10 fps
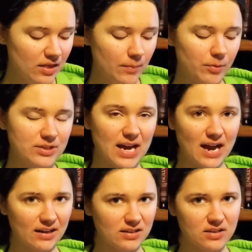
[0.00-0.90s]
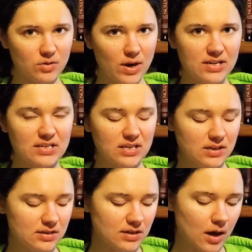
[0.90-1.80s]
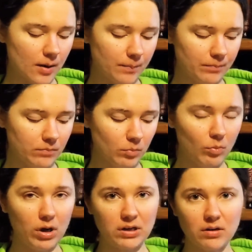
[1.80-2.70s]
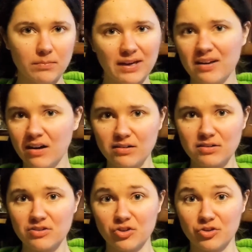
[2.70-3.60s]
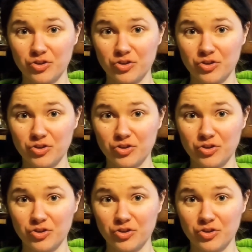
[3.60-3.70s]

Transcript: The protagonist quest is um, what your main characters